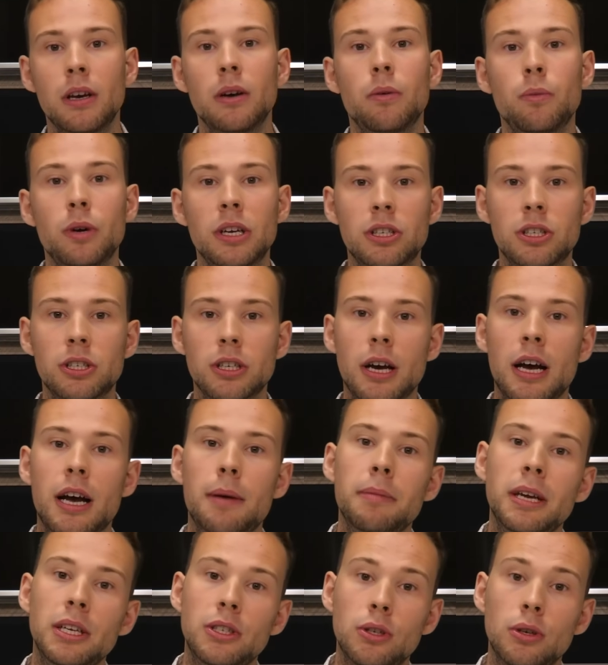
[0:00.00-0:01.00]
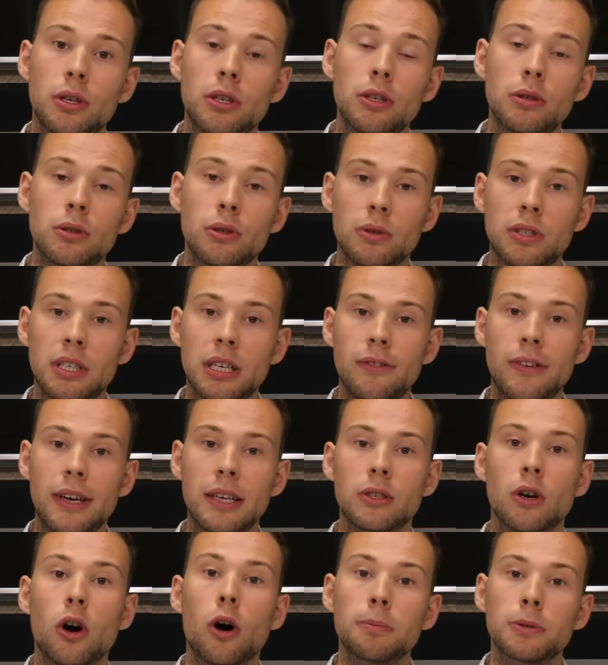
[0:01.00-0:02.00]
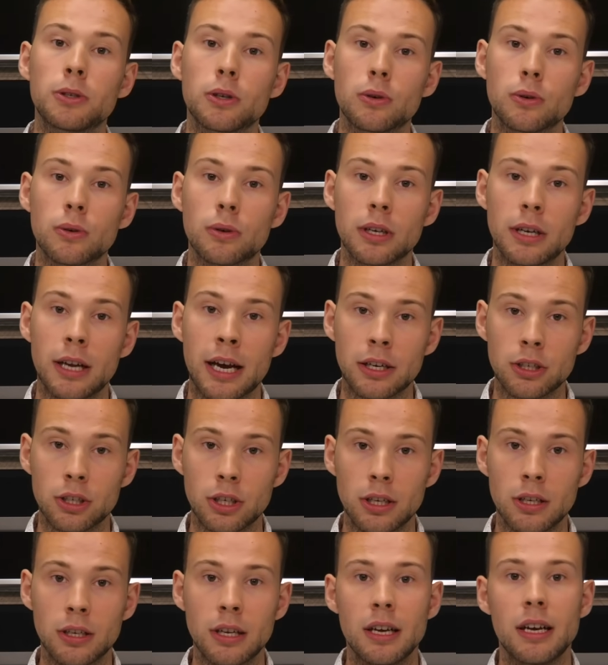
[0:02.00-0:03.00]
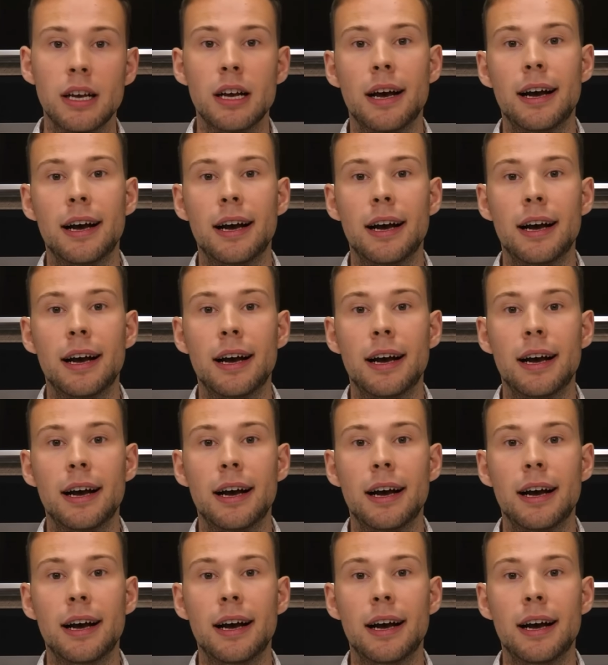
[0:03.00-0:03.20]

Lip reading: which means you can use your TV's optical connection,